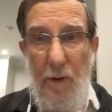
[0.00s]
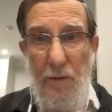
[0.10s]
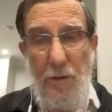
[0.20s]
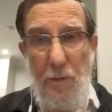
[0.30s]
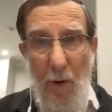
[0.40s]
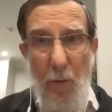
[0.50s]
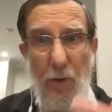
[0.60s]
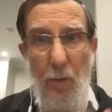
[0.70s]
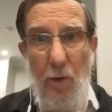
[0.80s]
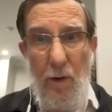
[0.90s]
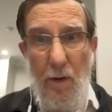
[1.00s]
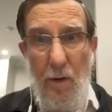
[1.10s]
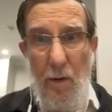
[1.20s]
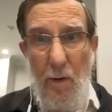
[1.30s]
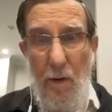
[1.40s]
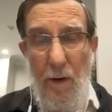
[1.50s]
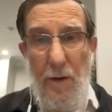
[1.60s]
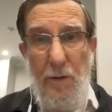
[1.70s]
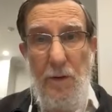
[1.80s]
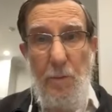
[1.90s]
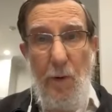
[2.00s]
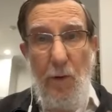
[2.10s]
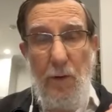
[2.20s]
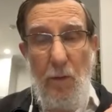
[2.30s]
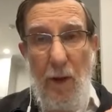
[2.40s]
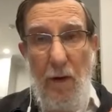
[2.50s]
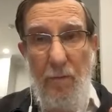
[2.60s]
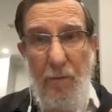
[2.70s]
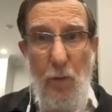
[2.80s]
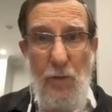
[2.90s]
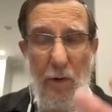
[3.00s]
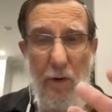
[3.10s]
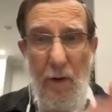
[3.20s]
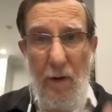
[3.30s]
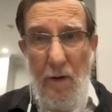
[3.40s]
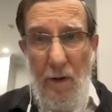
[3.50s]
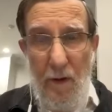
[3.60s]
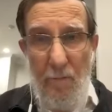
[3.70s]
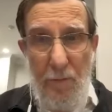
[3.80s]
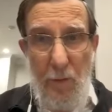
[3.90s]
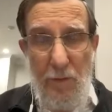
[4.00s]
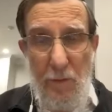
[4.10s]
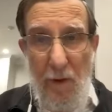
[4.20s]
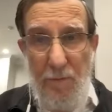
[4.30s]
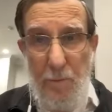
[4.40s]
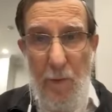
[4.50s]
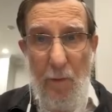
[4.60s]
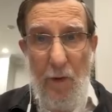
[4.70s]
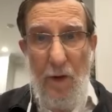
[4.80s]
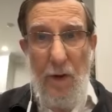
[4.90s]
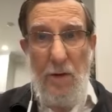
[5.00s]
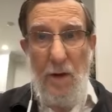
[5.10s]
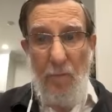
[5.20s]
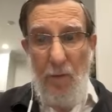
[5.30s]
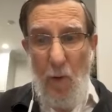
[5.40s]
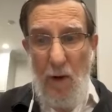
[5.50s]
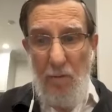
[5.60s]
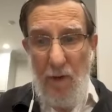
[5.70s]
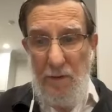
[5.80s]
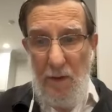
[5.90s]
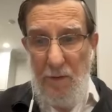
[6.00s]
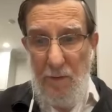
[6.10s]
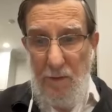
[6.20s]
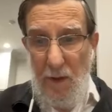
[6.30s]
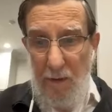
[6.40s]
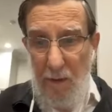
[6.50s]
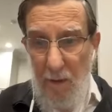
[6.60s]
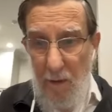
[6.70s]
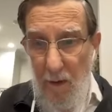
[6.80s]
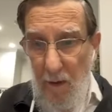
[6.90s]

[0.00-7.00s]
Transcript: He's a spiritual leader. He's a spiritual infuser, an infuser of spirit in each and every one of us. That's the tzaddik.